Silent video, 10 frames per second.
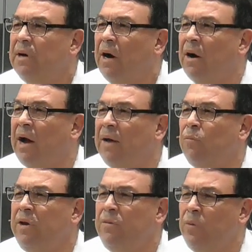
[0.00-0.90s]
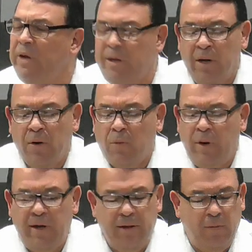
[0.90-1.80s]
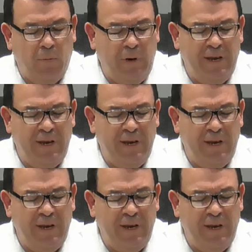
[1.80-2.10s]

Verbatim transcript: All right? We, we, we, we